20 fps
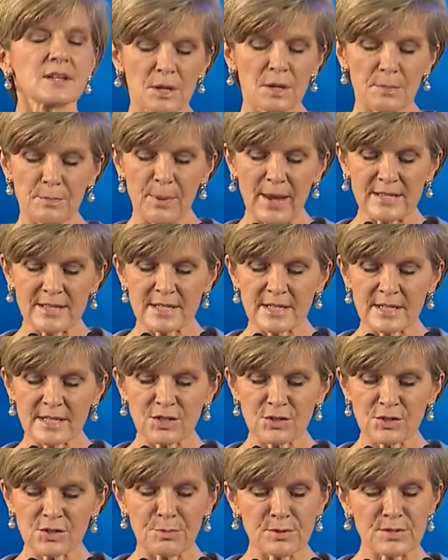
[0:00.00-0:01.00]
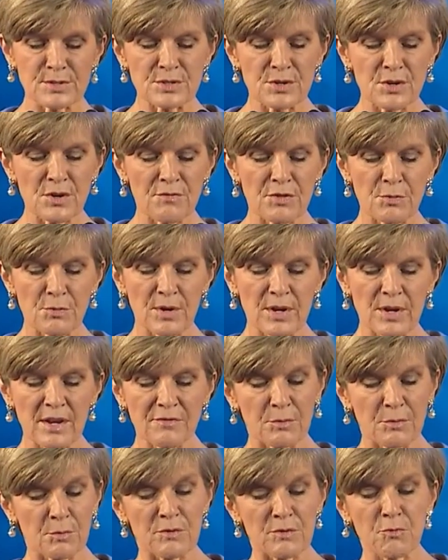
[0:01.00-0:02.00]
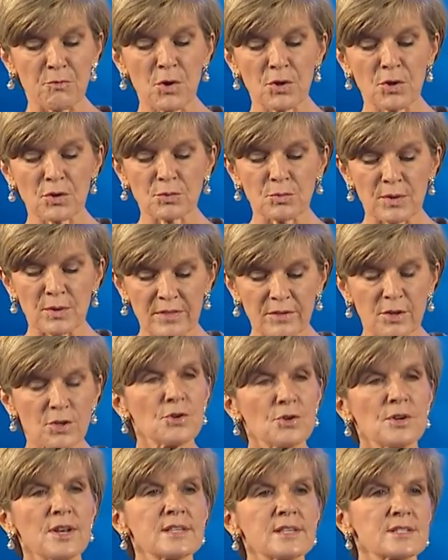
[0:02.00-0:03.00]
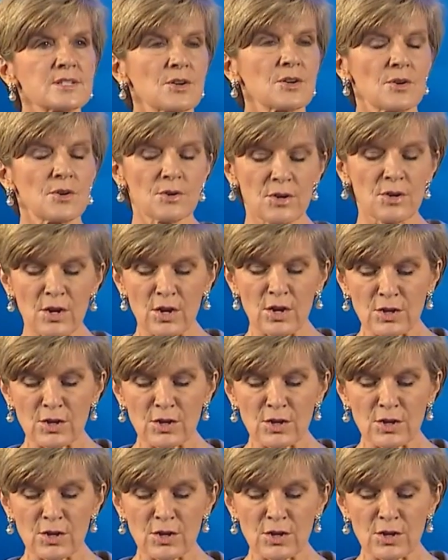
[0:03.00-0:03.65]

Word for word: and capacity to preserve the reef, and we've worked with UNESCO